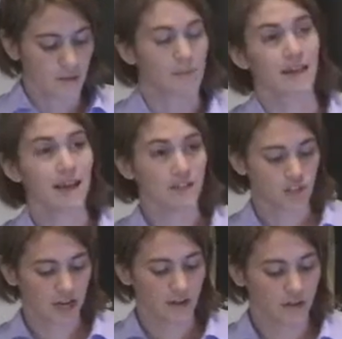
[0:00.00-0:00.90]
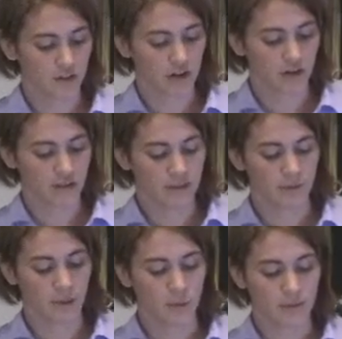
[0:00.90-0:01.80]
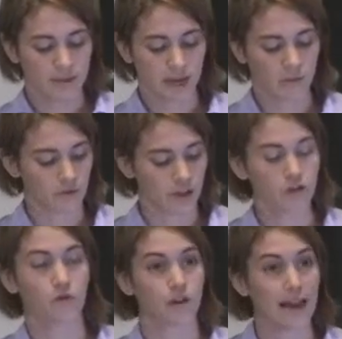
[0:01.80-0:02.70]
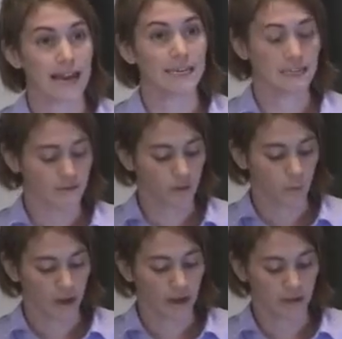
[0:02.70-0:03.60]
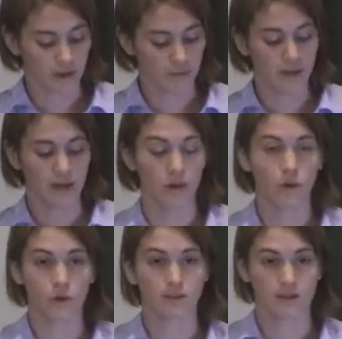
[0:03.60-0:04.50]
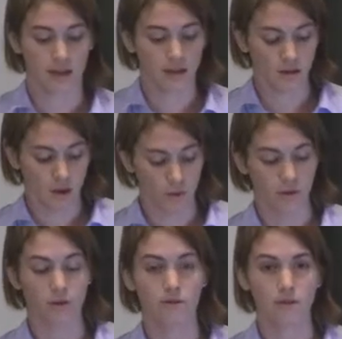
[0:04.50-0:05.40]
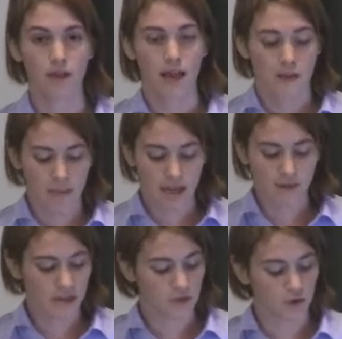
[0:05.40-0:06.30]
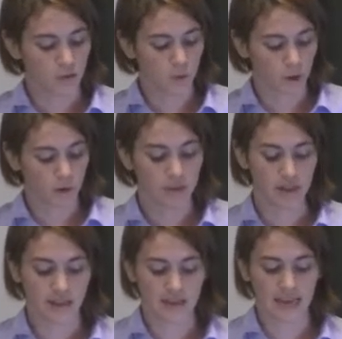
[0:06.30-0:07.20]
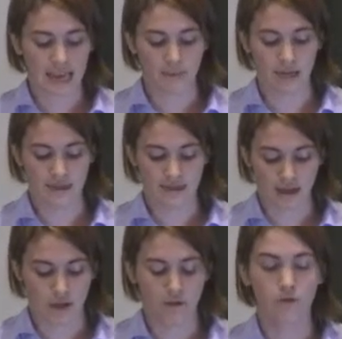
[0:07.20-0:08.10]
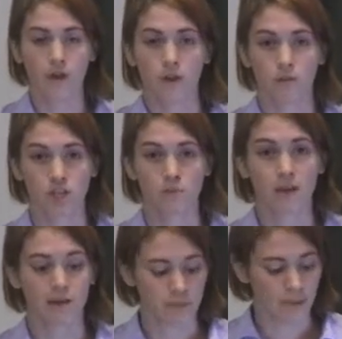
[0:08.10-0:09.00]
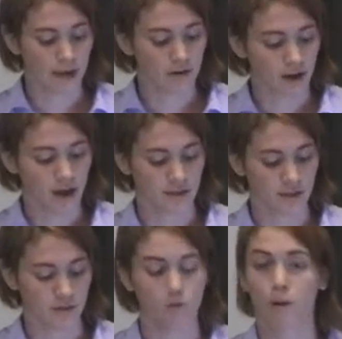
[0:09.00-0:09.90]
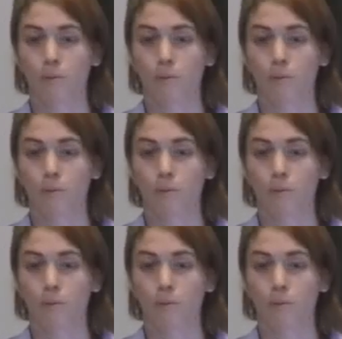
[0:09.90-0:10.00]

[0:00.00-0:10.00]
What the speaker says: My last check of the General Assembly website revealed over 80 different working groups in New York City alone. Many of these groups work within the encampment itself, which has become a microcosm of